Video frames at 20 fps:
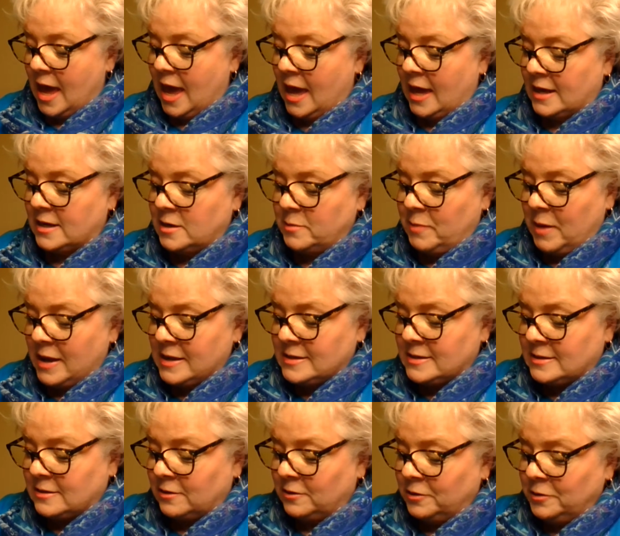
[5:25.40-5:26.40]
and a
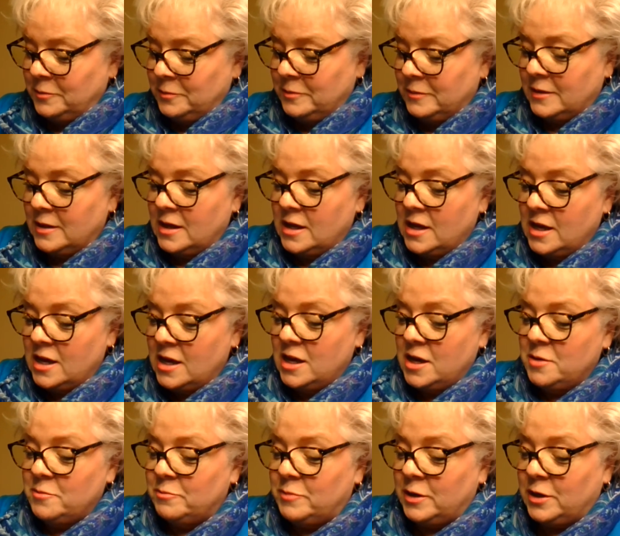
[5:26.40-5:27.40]
pencil,
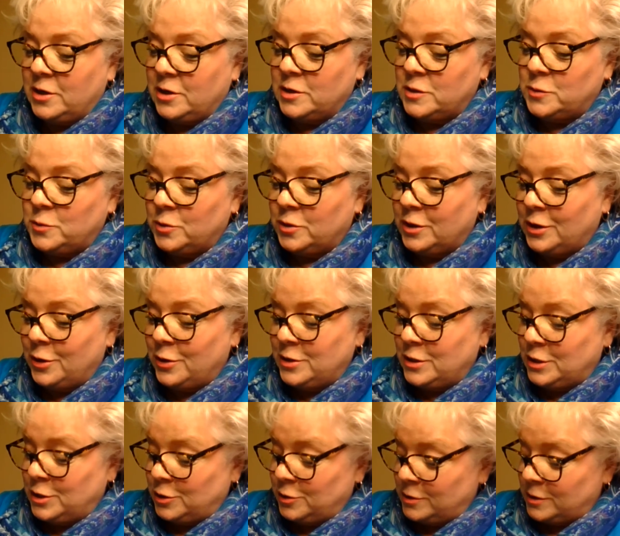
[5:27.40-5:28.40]
because we're going
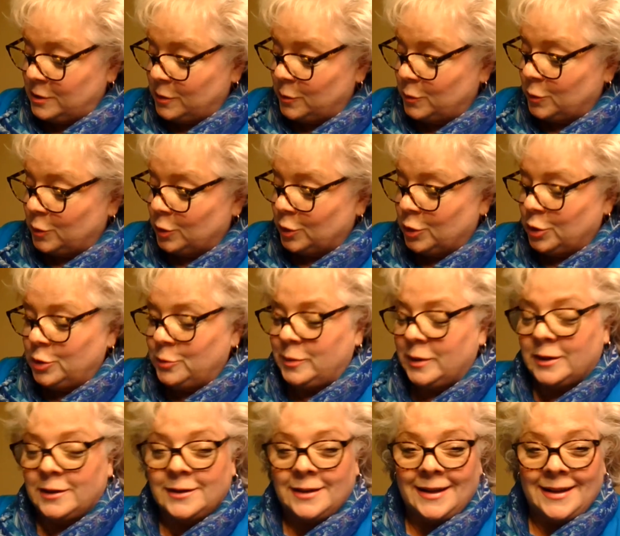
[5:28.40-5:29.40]
to do some word
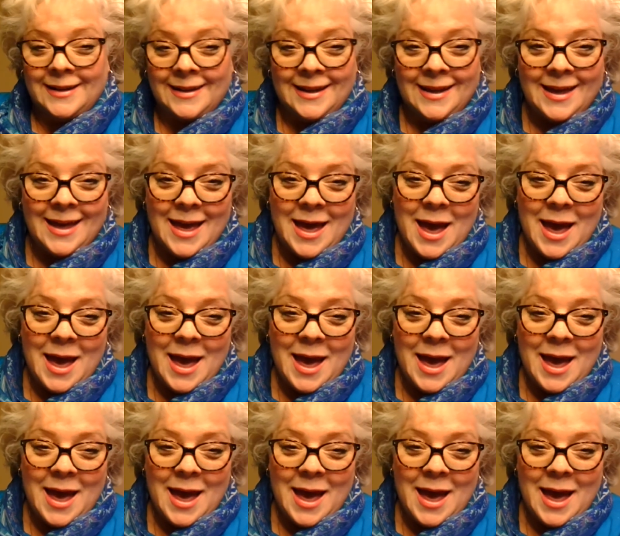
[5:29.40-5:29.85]
building.